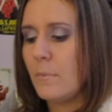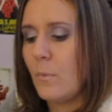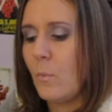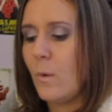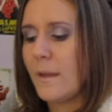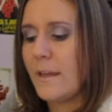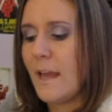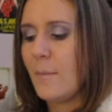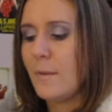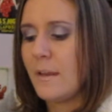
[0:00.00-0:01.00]
What can
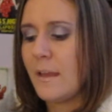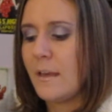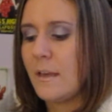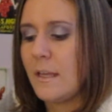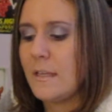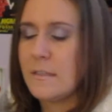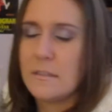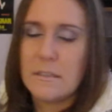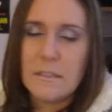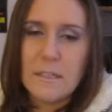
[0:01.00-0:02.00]
happen then
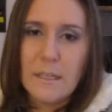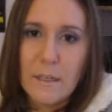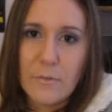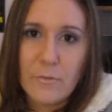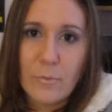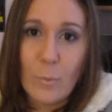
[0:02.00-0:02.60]
is if